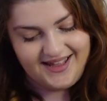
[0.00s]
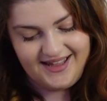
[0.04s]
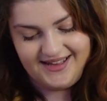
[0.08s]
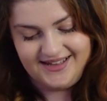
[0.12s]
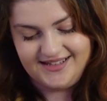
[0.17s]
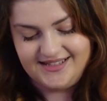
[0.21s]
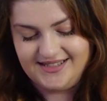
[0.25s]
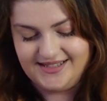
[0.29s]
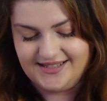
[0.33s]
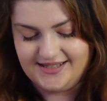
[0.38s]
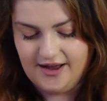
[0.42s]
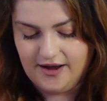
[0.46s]

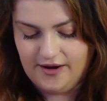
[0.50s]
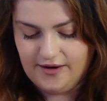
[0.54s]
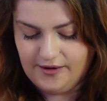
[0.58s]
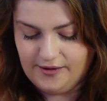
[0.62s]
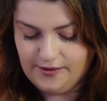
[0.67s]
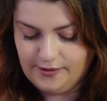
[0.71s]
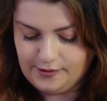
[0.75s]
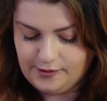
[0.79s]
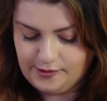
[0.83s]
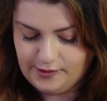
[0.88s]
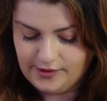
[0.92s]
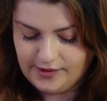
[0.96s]

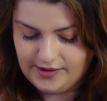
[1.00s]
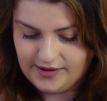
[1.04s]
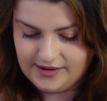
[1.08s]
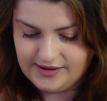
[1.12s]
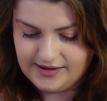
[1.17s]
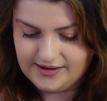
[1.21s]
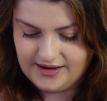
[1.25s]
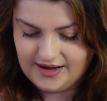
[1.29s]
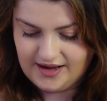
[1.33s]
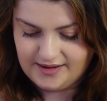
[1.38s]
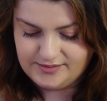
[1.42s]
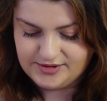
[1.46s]
so
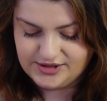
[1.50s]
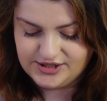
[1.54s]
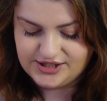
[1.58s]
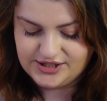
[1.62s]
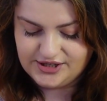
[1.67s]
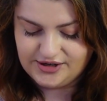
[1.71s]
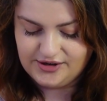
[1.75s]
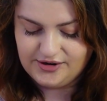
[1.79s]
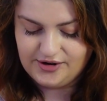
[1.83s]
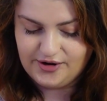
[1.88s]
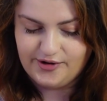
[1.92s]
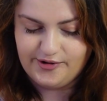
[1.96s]
I'm just
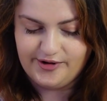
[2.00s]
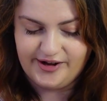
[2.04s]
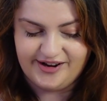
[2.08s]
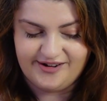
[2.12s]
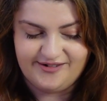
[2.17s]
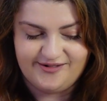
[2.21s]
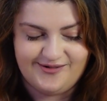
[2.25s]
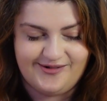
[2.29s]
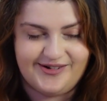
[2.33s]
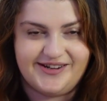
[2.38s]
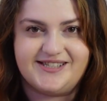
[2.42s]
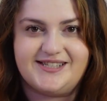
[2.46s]
gonna go
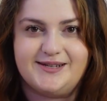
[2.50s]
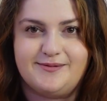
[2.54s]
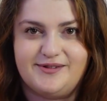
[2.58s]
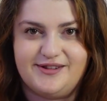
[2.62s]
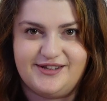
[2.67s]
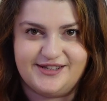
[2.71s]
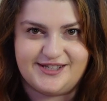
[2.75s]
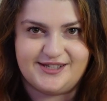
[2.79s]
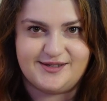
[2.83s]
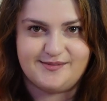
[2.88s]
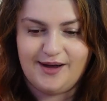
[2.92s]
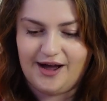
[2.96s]
in with some of the
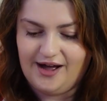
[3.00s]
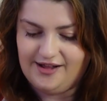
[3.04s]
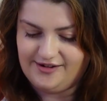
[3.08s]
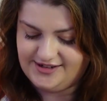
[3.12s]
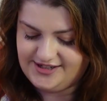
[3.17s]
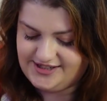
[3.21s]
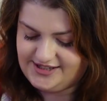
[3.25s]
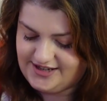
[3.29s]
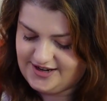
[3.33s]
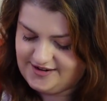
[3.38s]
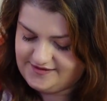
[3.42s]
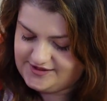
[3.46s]
smaller
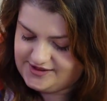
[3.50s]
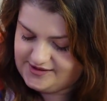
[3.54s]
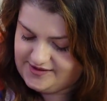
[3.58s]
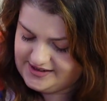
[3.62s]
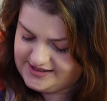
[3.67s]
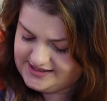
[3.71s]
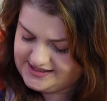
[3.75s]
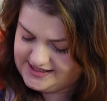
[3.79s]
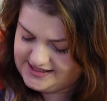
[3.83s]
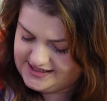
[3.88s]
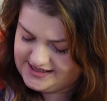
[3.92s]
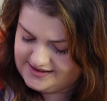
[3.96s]
stuff. So I
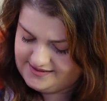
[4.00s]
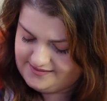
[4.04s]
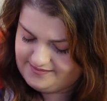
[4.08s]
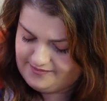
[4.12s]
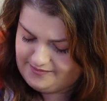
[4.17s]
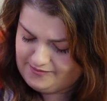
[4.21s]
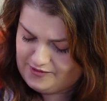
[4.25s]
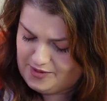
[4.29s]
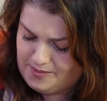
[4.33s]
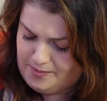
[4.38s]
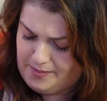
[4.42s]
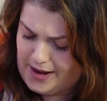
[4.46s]
see
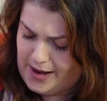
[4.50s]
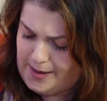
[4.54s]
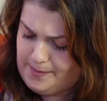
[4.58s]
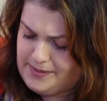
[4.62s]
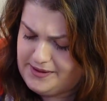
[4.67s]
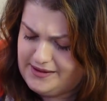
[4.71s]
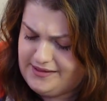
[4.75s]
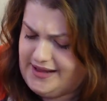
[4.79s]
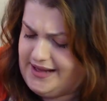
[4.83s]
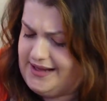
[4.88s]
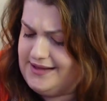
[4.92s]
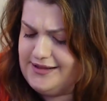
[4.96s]
what might be
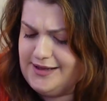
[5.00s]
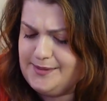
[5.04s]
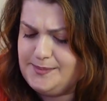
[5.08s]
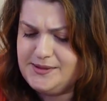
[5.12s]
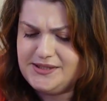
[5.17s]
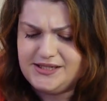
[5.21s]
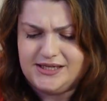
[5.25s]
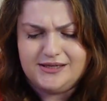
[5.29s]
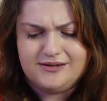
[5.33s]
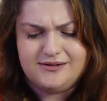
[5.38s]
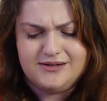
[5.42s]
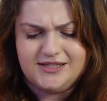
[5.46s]
like
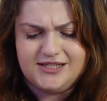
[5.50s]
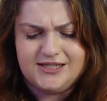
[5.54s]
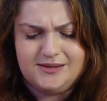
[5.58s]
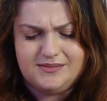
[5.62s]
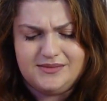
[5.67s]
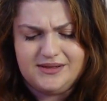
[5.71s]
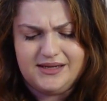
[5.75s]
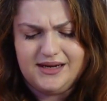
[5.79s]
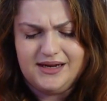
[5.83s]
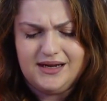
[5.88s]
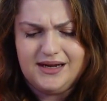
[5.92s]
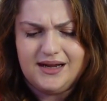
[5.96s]
lipstick or
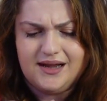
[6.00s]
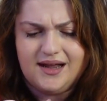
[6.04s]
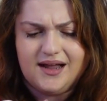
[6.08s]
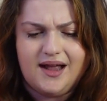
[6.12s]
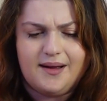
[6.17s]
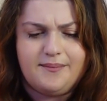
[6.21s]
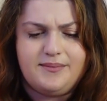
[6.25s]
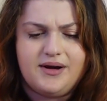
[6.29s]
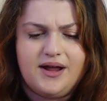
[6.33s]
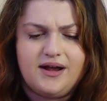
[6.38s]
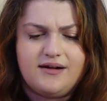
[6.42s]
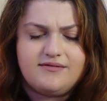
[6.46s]
something.
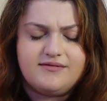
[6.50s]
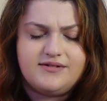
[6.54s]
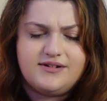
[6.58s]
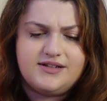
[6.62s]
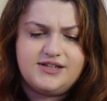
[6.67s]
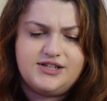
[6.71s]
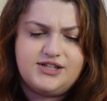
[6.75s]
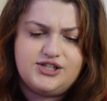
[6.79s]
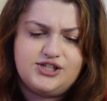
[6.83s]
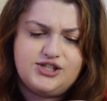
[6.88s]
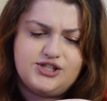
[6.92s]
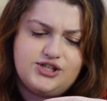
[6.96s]
I'm not
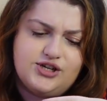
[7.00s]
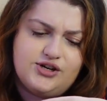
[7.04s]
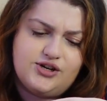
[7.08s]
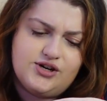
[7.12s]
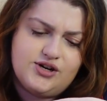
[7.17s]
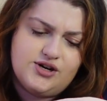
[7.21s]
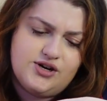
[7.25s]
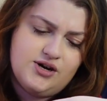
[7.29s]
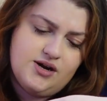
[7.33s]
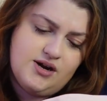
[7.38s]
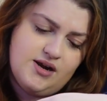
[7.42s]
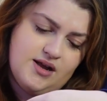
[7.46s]
really
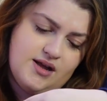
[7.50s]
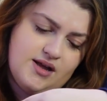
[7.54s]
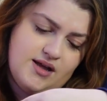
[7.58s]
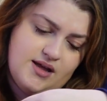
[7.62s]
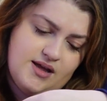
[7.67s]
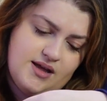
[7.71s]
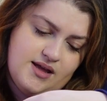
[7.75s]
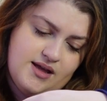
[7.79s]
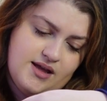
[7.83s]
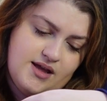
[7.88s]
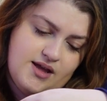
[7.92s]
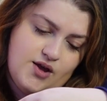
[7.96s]
sure.
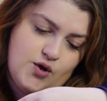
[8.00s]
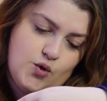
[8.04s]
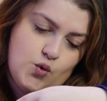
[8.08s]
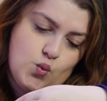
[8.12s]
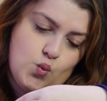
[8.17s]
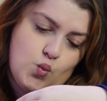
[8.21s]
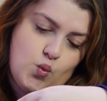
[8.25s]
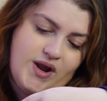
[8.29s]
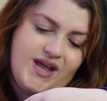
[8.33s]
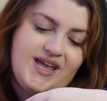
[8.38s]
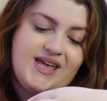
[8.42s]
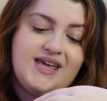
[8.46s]

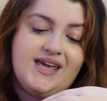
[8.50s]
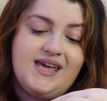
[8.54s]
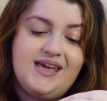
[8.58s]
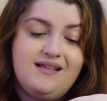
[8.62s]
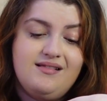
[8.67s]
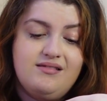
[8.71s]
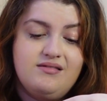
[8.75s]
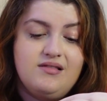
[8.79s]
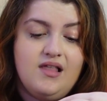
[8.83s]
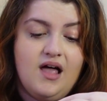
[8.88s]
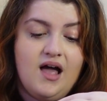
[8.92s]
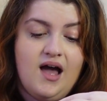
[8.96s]
Winky
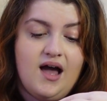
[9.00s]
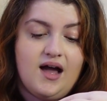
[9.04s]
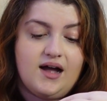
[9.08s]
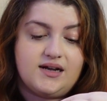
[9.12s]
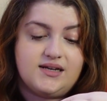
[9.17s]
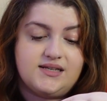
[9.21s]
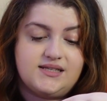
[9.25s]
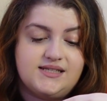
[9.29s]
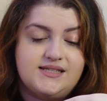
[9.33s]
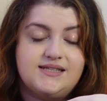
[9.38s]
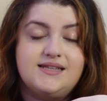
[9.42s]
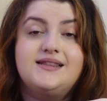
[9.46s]

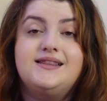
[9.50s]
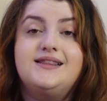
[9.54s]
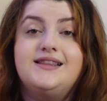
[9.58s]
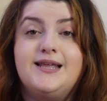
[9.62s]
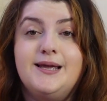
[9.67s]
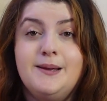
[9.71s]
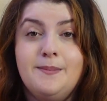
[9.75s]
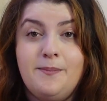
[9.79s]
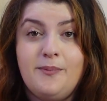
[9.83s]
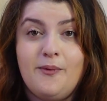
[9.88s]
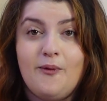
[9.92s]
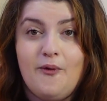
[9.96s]
Lux
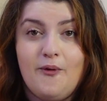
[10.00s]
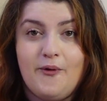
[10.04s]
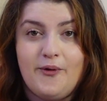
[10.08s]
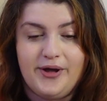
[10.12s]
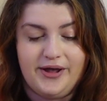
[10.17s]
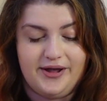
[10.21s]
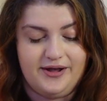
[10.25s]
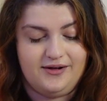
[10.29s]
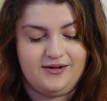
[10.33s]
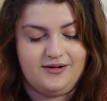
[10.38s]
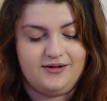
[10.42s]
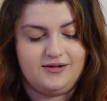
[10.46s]
lip
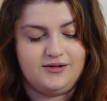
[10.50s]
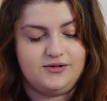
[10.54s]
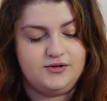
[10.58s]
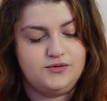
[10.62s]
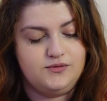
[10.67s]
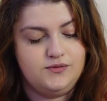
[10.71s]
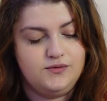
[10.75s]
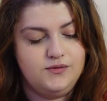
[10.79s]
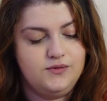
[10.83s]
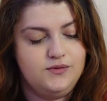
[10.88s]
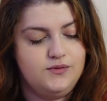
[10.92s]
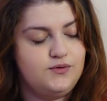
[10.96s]
oil.
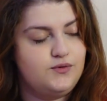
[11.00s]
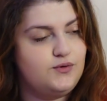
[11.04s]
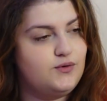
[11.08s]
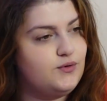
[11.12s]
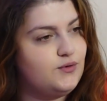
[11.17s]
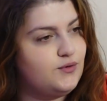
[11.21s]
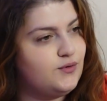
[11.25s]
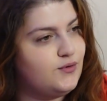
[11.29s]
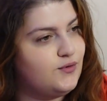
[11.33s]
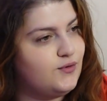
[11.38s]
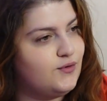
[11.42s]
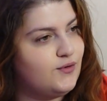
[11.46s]

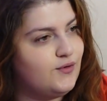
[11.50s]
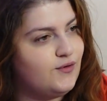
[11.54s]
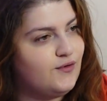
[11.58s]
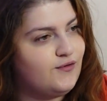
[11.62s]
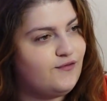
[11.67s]
Ooh,